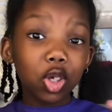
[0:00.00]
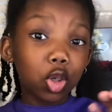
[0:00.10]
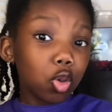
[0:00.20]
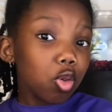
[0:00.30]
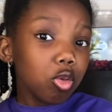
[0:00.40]

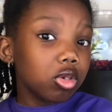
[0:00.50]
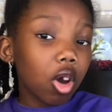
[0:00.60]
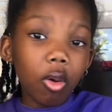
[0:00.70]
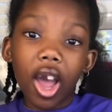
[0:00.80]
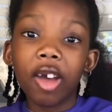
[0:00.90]
You
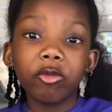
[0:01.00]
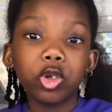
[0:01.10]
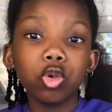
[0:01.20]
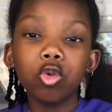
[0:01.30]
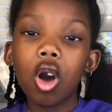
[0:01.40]
don't have
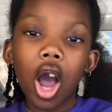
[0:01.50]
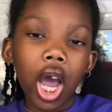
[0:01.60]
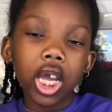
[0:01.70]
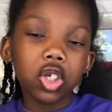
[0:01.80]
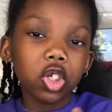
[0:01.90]
to.
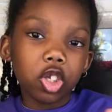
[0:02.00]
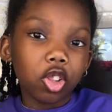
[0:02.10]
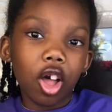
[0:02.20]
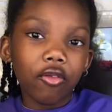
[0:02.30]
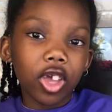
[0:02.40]
I just
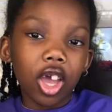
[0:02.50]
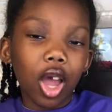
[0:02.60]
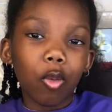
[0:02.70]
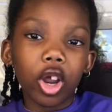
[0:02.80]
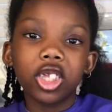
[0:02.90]
love it.
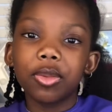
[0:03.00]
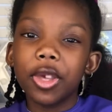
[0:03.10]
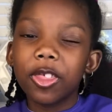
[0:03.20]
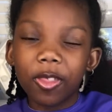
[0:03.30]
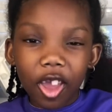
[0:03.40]
I want it to
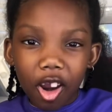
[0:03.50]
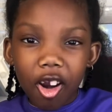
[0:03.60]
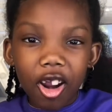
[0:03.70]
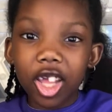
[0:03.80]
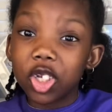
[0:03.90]
be
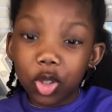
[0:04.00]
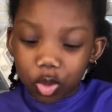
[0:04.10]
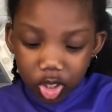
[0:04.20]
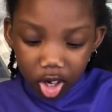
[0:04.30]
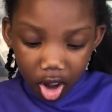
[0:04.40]
thicker and
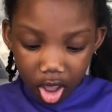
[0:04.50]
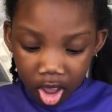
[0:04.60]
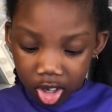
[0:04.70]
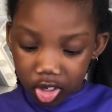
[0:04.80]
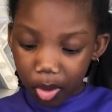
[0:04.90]
juicier,
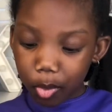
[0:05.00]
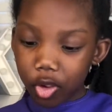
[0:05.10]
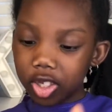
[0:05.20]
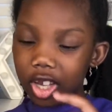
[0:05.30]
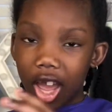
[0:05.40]
so I'm
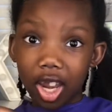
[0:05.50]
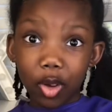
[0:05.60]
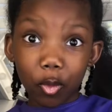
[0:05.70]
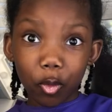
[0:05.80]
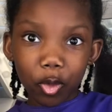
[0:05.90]
going to add
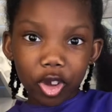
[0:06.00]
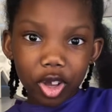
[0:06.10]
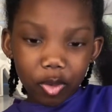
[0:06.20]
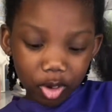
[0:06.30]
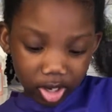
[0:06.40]
a
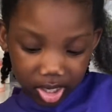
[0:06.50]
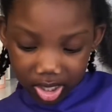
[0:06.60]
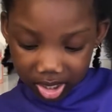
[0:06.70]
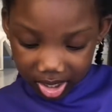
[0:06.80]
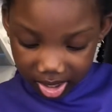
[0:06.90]
really, really
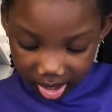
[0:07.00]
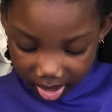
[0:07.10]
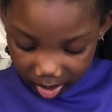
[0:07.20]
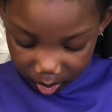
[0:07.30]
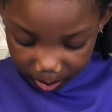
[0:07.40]
teensy
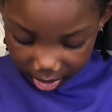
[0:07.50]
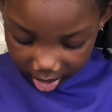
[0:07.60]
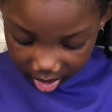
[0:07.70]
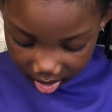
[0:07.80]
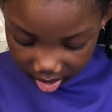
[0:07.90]
little
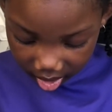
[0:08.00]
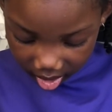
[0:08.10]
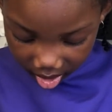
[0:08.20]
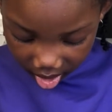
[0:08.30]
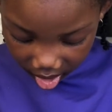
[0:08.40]
bit
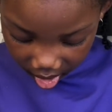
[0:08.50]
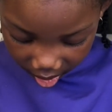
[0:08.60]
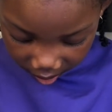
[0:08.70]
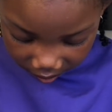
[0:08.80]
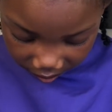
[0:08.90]

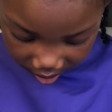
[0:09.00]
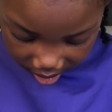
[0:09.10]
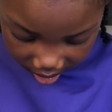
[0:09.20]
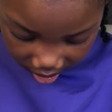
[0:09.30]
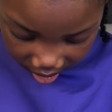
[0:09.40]
of
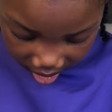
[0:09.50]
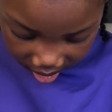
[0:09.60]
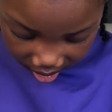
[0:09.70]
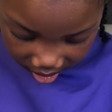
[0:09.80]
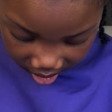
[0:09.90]
the
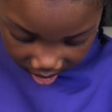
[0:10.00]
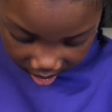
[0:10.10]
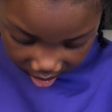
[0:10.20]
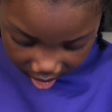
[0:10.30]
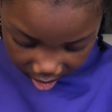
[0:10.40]

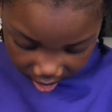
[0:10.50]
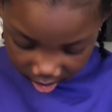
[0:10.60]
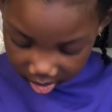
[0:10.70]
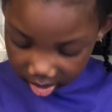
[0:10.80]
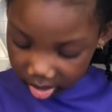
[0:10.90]

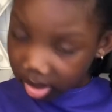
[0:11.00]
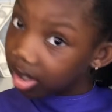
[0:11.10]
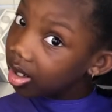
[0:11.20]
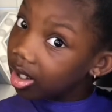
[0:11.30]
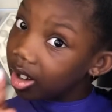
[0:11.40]
curl
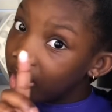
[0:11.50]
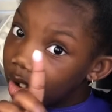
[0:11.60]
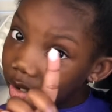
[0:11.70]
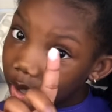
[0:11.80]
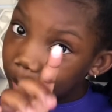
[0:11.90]

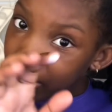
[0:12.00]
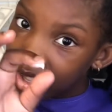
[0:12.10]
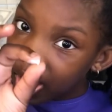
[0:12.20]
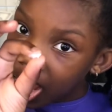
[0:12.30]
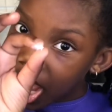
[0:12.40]
cream.
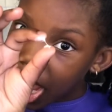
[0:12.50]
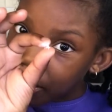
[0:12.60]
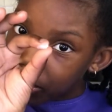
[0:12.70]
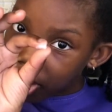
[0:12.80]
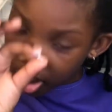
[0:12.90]

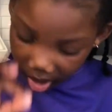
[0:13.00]
I'm not